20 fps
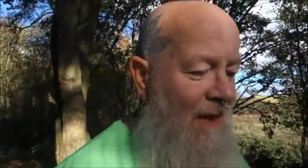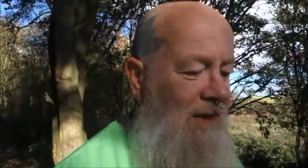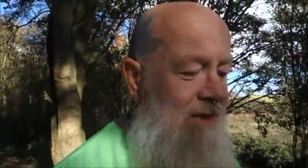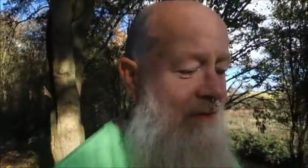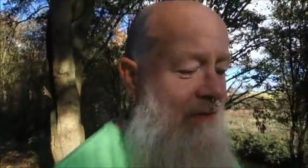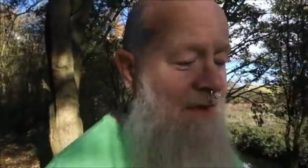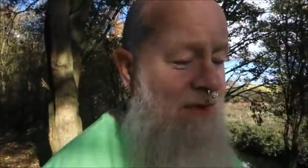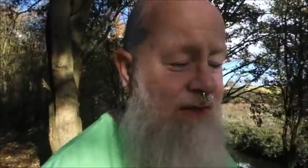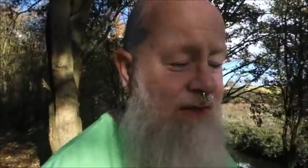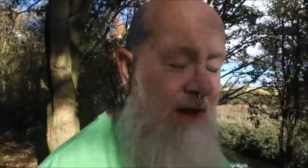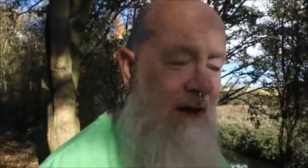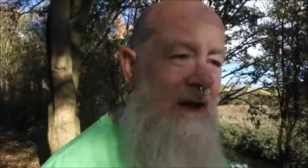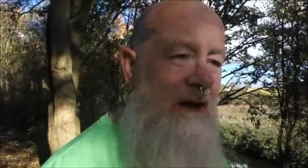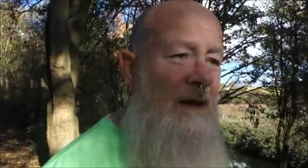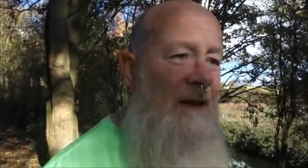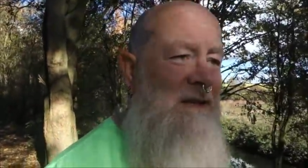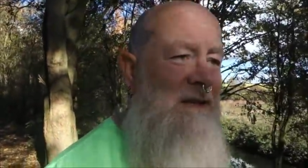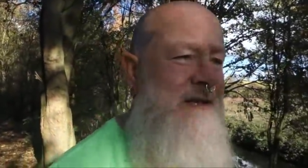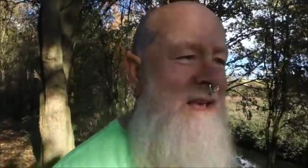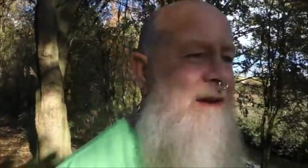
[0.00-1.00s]
so this
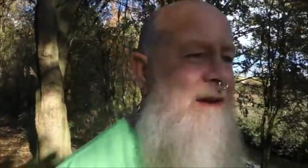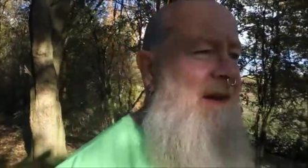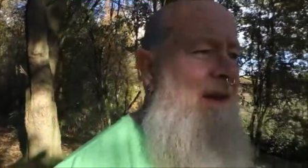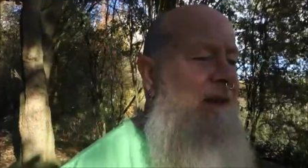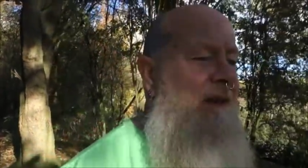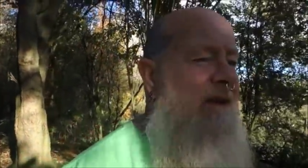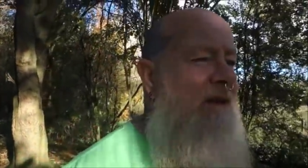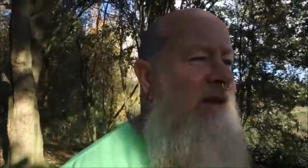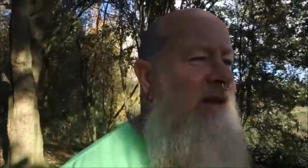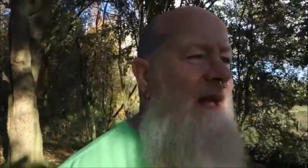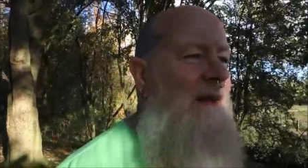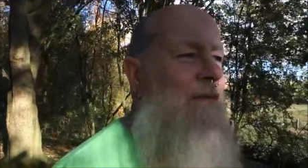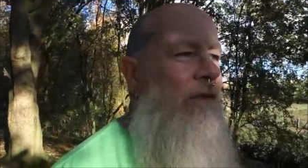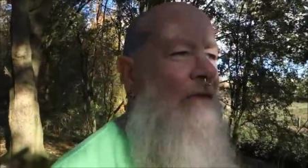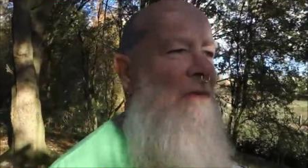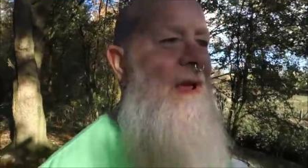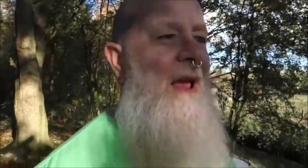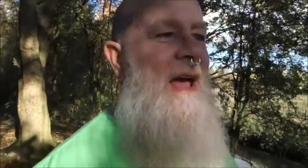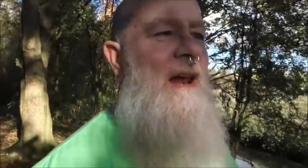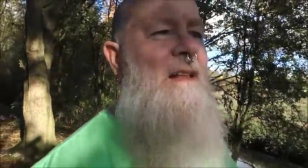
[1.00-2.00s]
guy, sadly, he doesn't have a
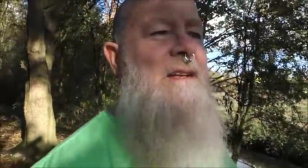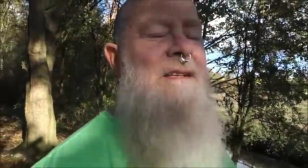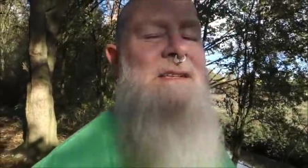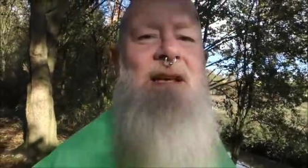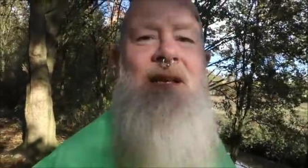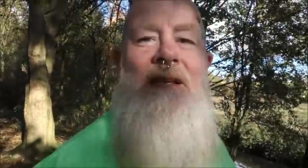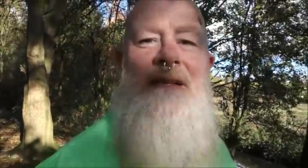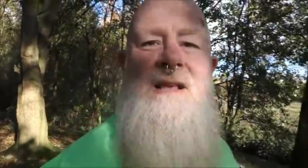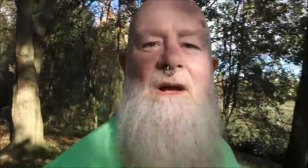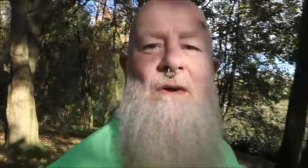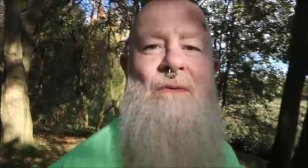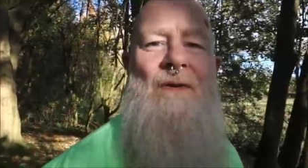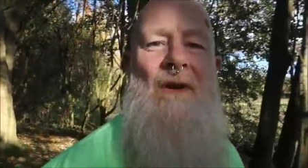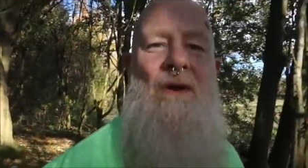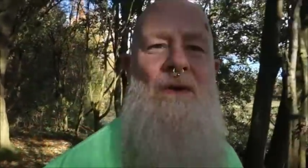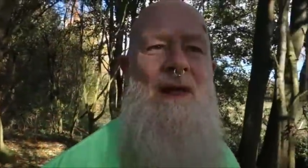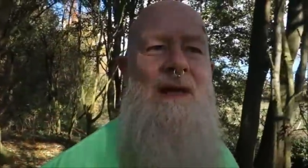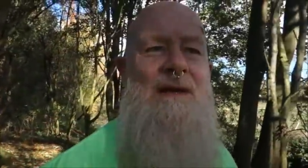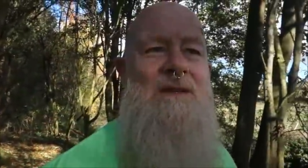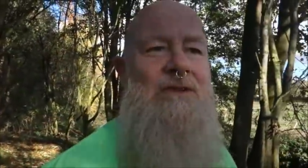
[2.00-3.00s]
reality self. He
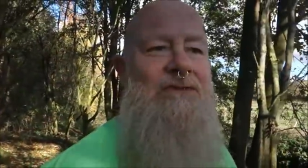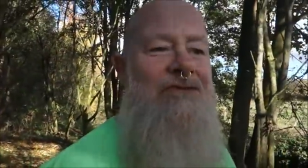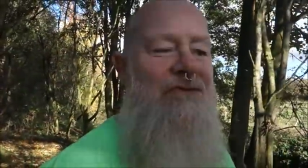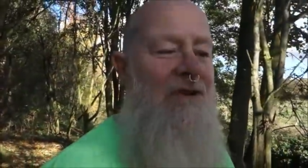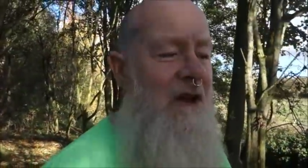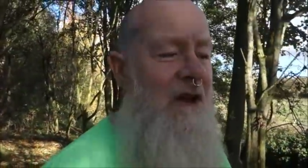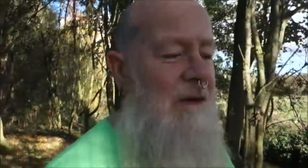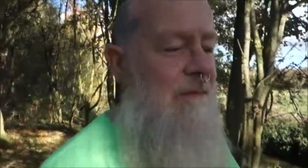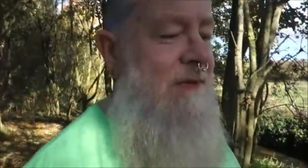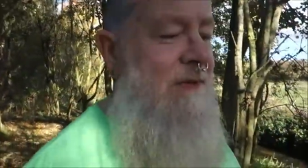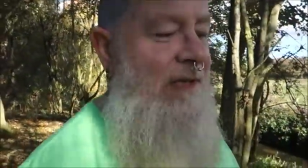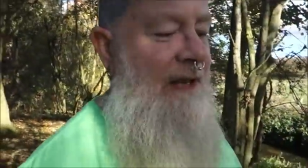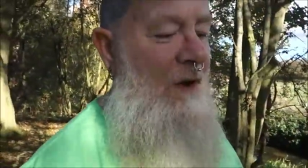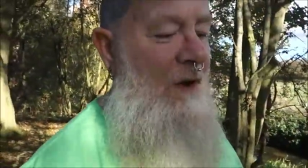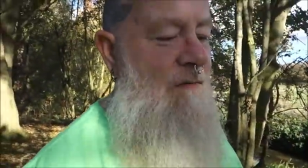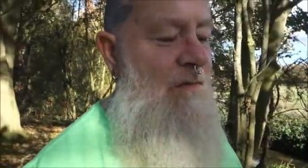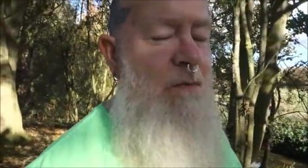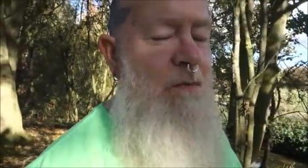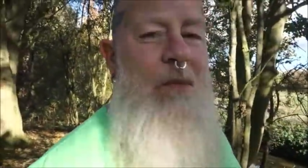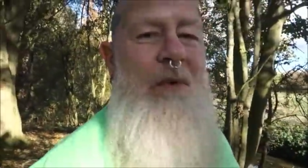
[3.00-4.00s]
only has a drama
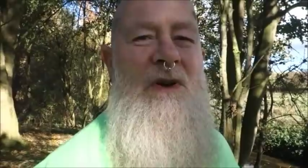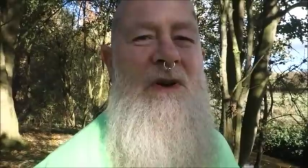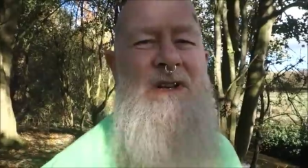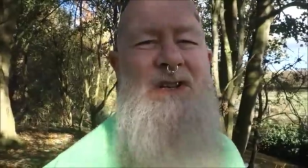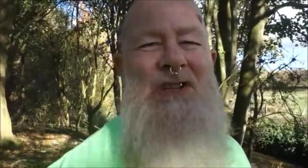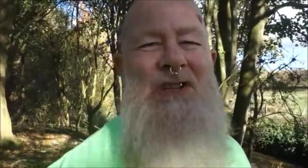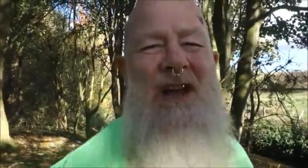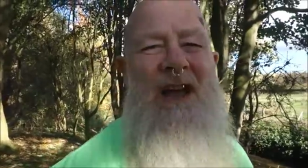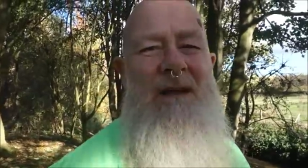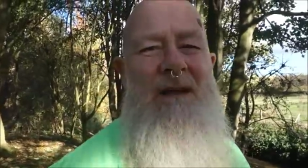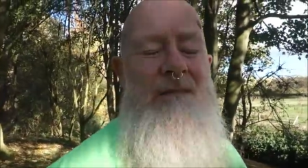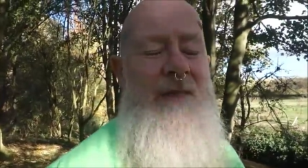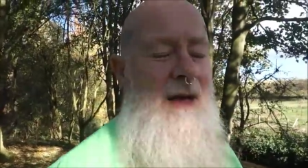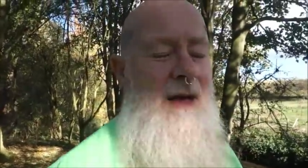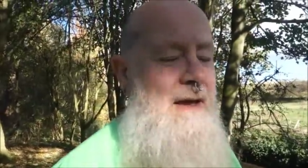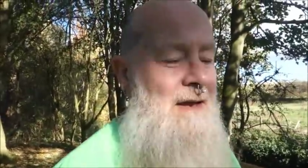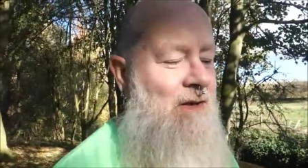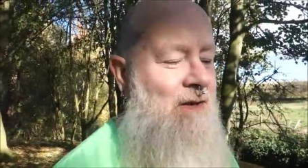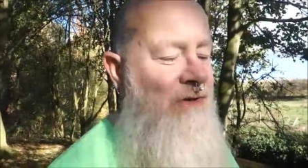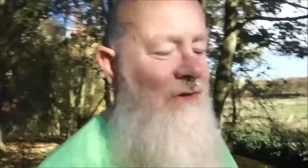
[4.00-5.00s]
self, and what a shame
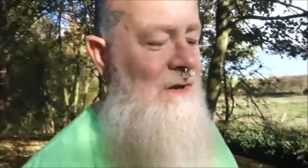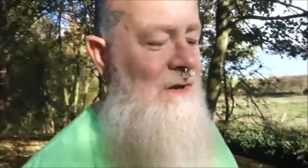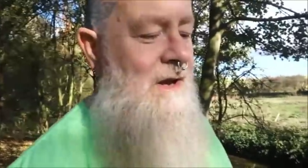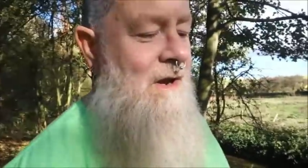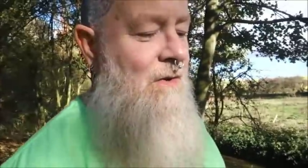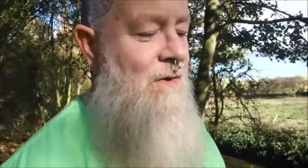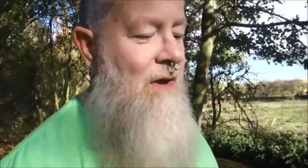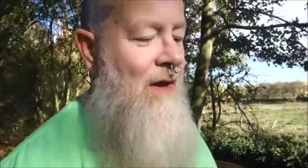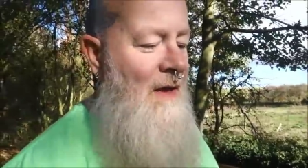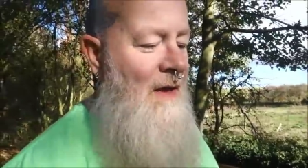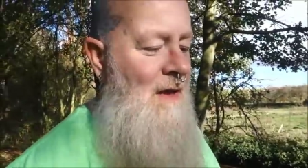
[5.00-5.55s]
that is. You know,